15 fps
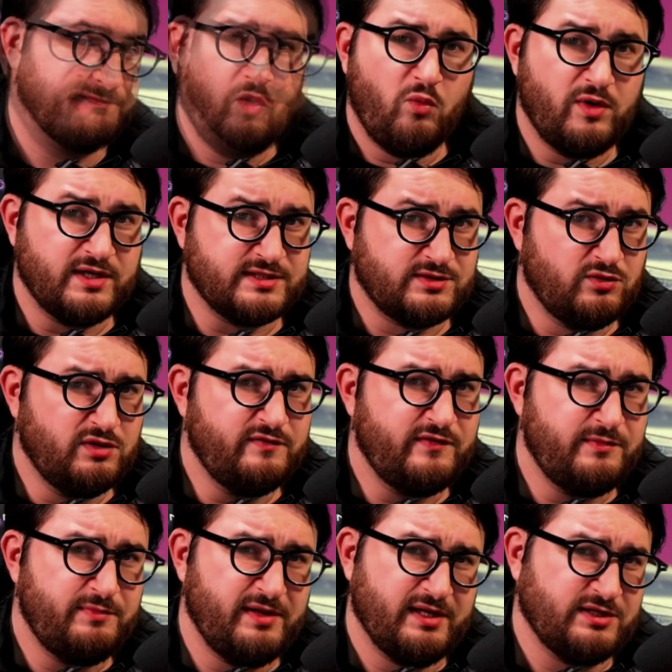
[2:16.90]
Whereas
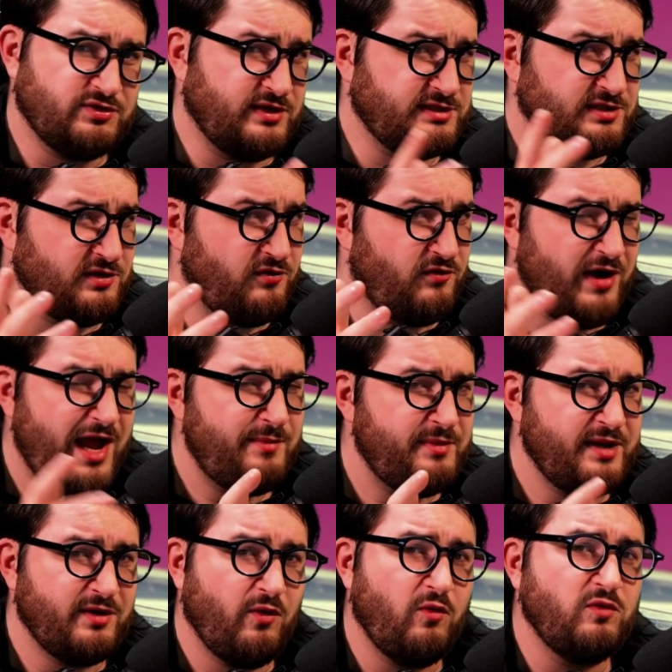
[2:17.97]
NordVPN tries to cram
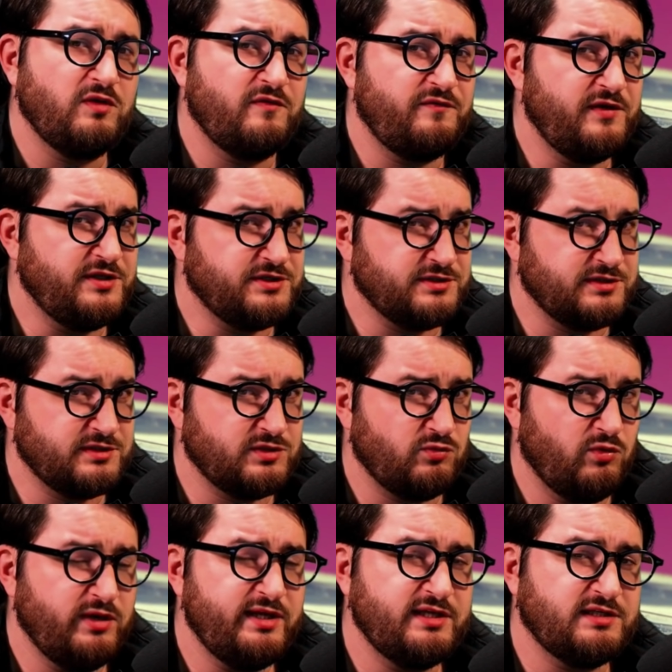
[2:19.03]
in all the features into
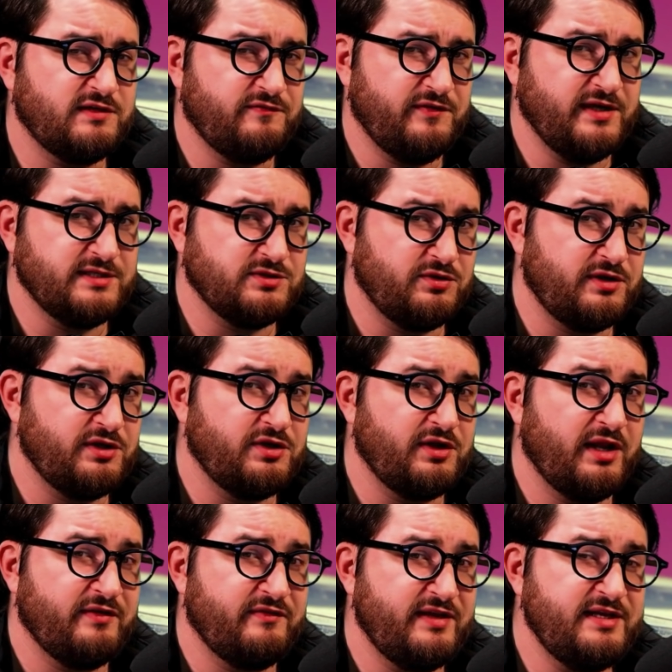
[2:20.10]
one interface so that you can
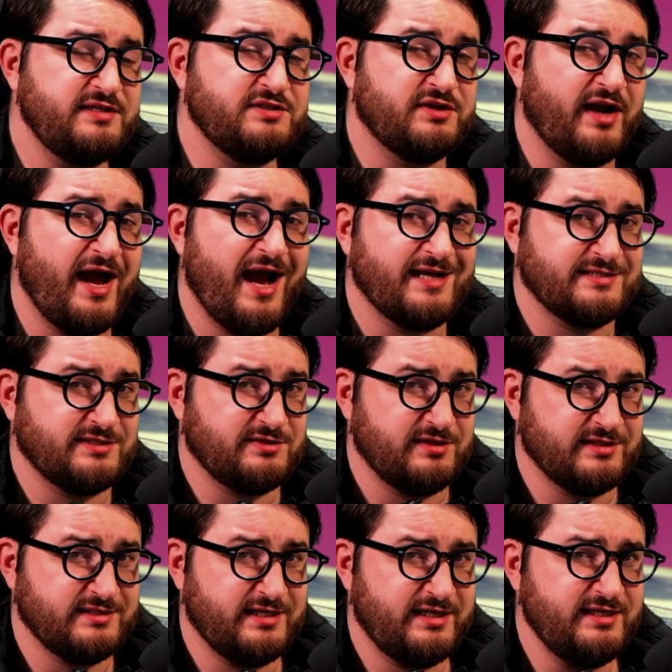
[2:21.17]
have easier access to the
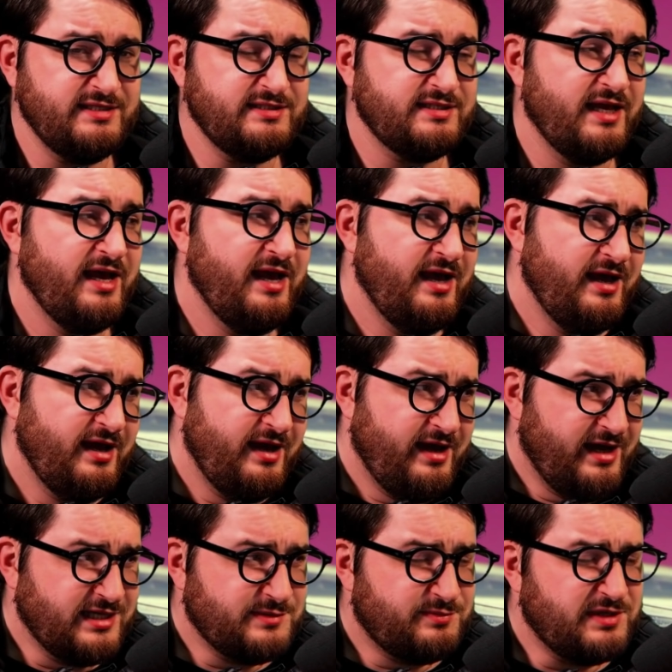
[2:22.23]
settings,
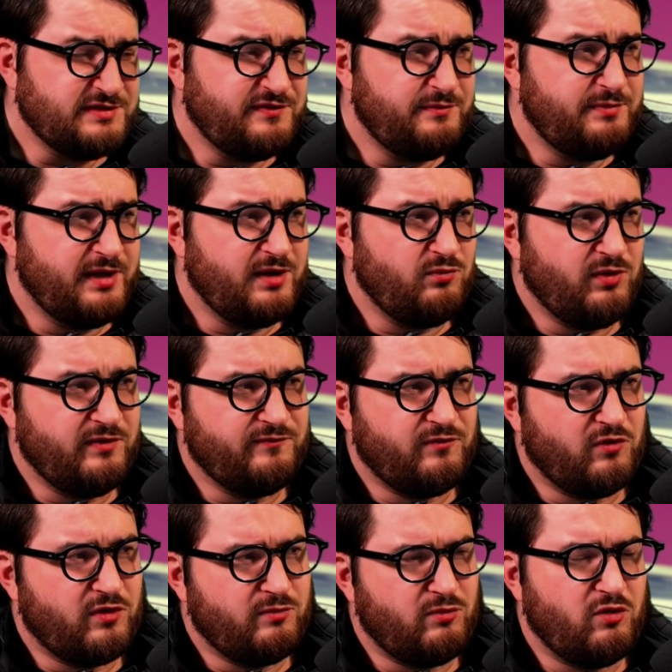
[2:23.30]
ExpressVPN went
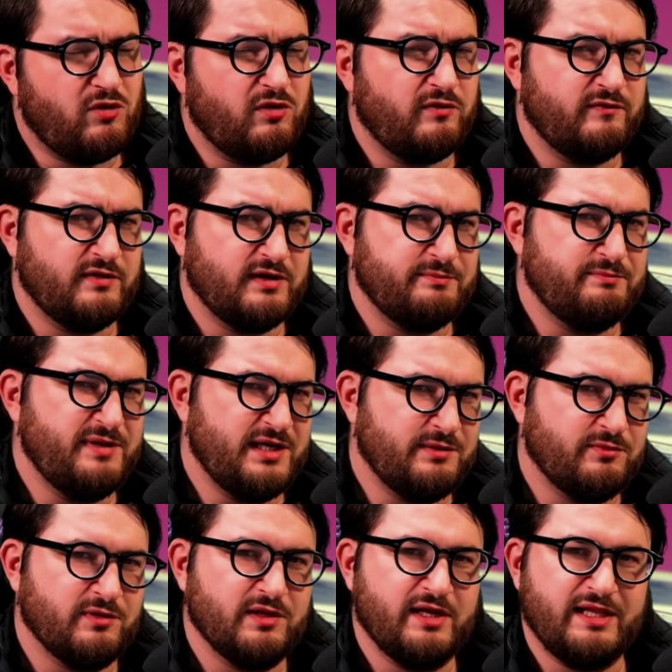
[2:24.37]
for more of a
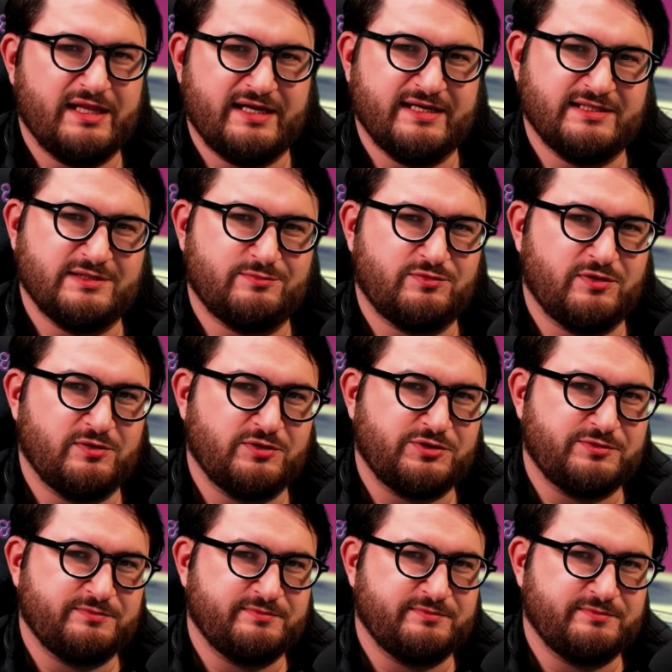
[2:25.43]
minimal, elegant approach.